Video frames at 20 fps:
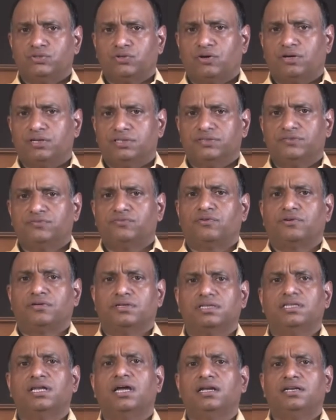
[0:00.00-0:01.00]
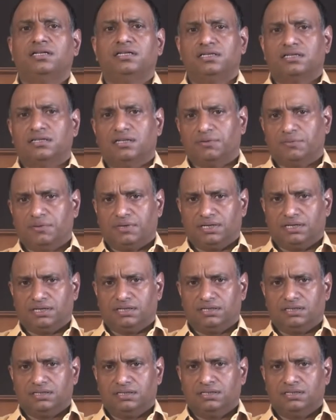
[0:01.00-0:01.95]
choice for authentic living.